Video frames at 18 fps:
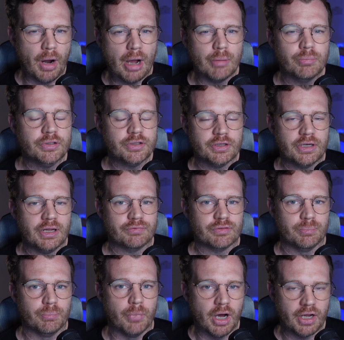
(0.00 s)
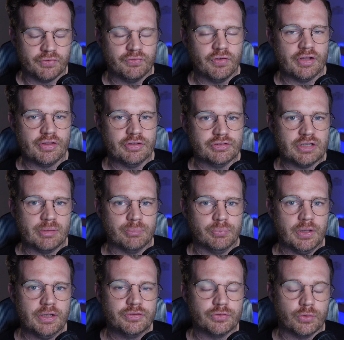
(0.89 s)
probably going to have to modify the
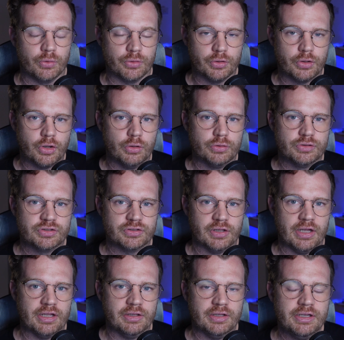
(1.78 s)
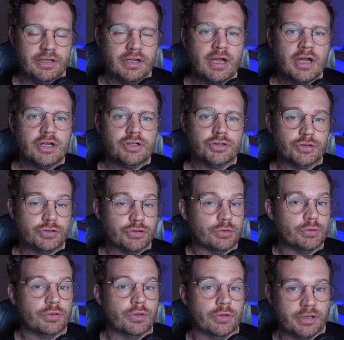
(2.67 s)
templates or the code slightly to
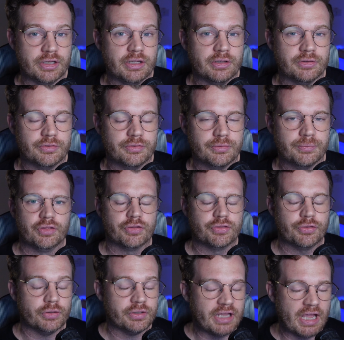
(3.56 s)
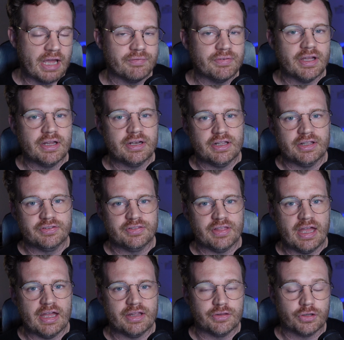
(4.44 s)
suit your needs. The third caveat is
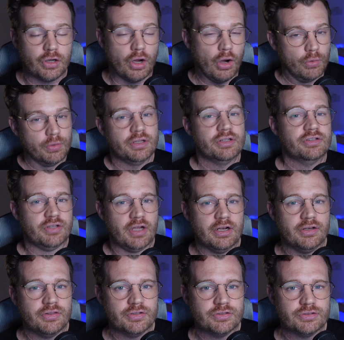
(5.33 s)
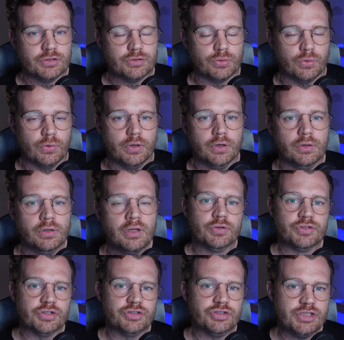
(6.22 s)
that the coding side of this tutorial
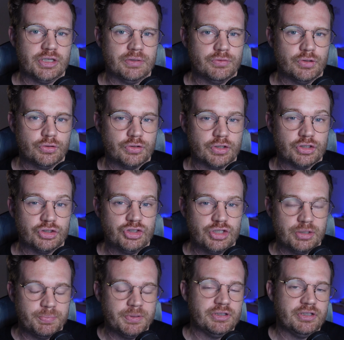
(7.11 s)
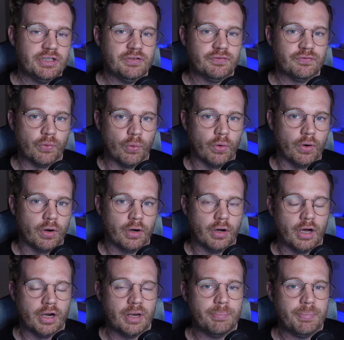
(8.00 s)
was achieved using
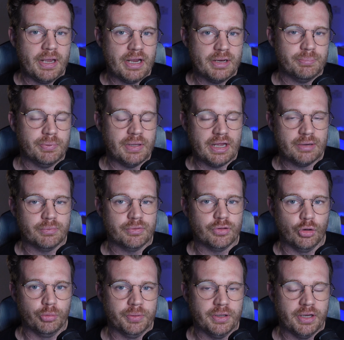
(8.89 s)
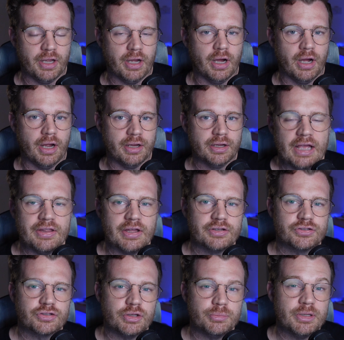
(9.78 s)
GPT-4 on a paid plan with OpenAI, and
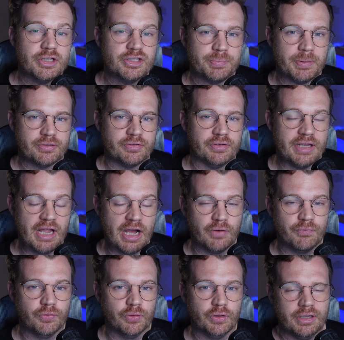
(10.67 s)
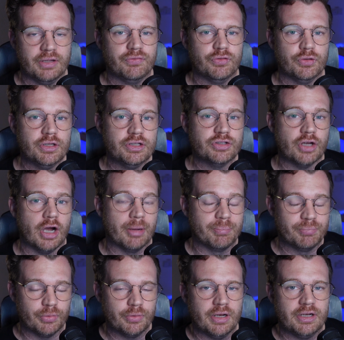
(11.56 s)
that is going to be especially helpful if you need to
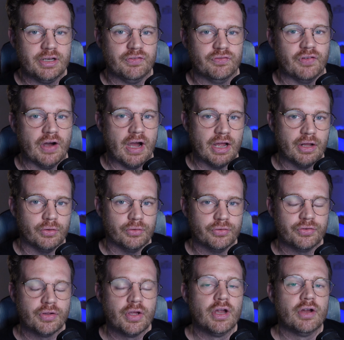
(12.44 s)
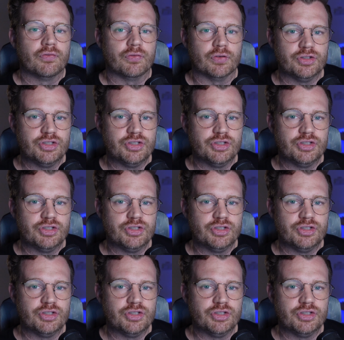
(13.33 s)
upload any files for